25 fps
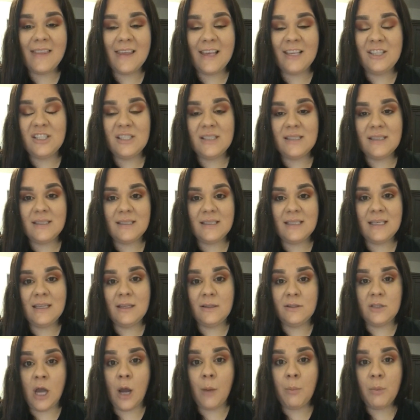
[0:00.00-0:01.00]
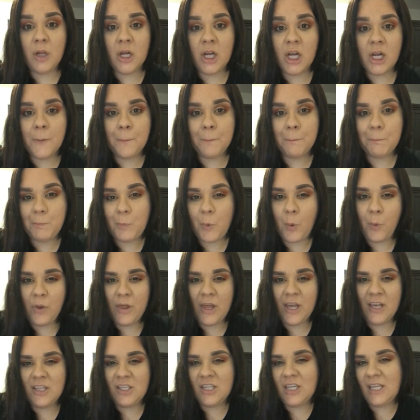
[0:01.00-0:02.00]
even they just did a Doppler
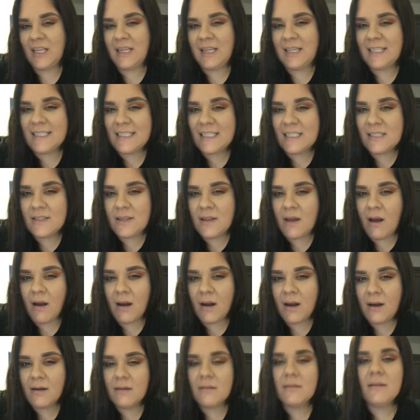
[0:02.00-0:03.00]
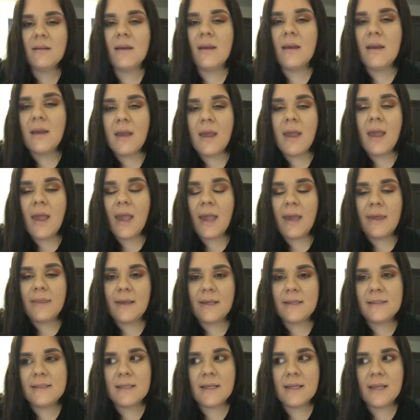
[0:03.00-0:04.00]
where they listened to the heart.
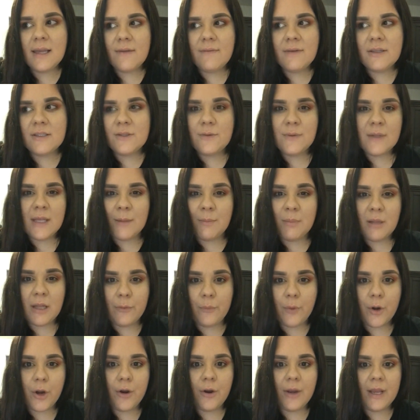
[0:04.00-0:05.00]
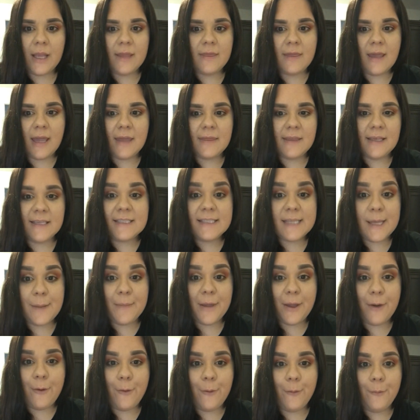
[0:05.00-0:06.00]
They didn't even do any blood work or anything,
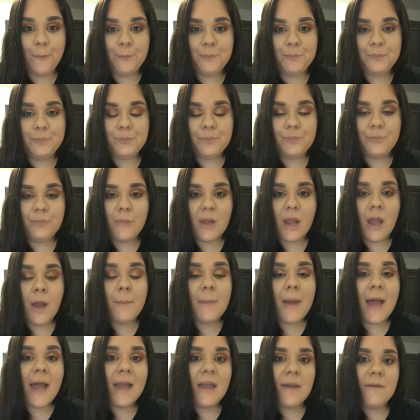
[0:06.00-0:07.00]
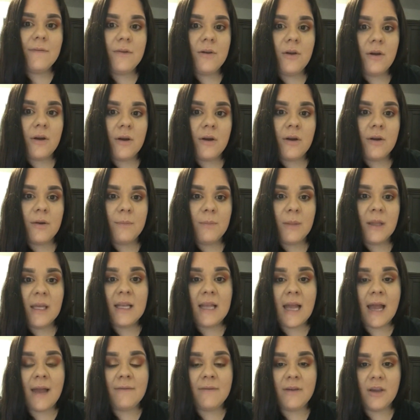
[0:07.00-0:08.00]
and they sent me home. Come back if
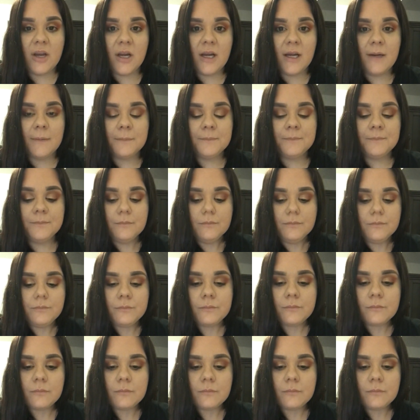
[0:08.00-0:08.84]
you're bleed heavier.